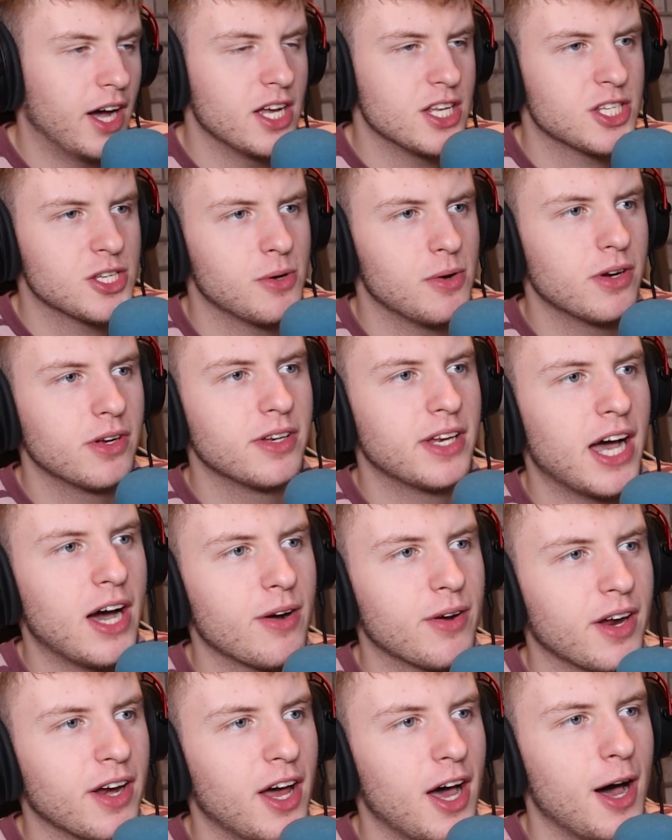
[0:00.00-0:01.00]
All right, so I'm now
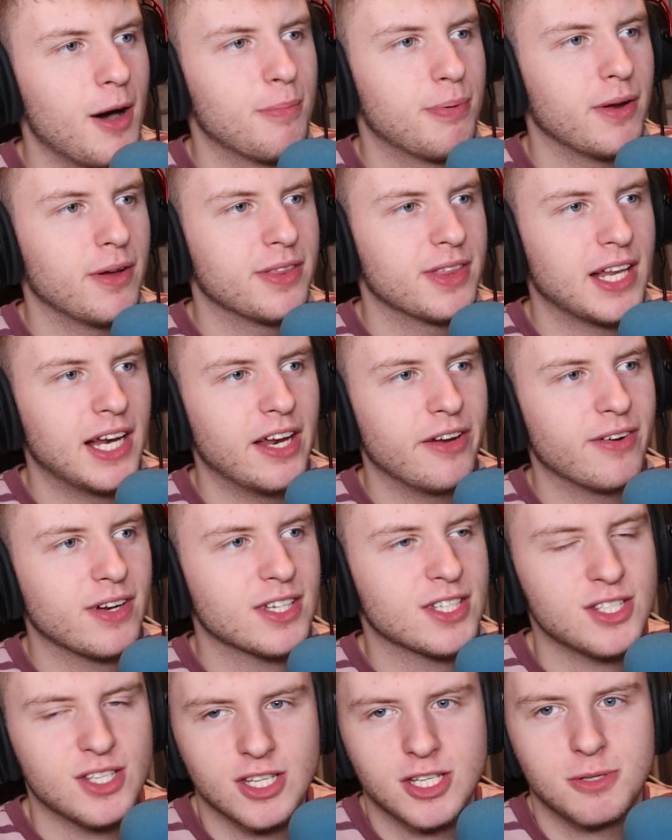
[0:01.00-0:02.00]
going to upload the
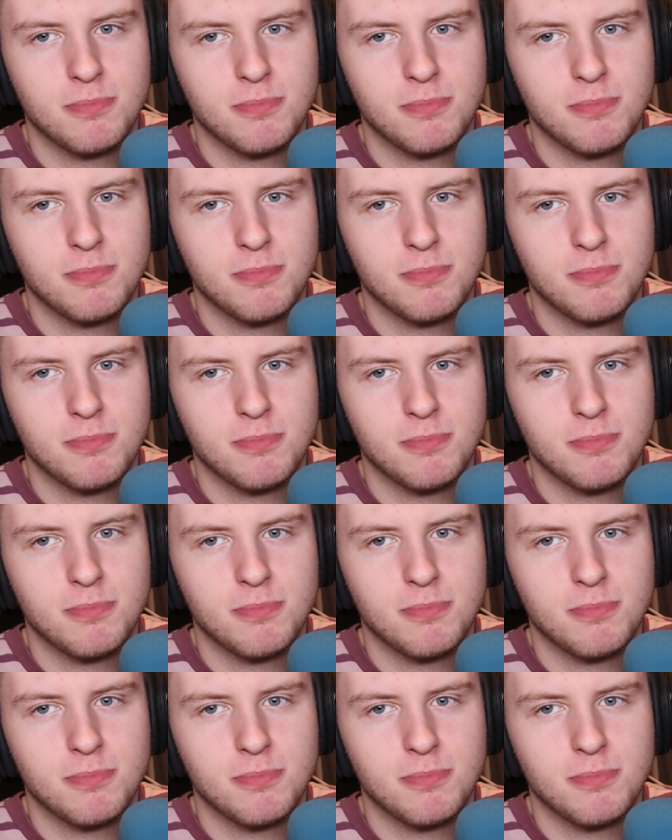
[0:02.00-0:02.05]
lyrics to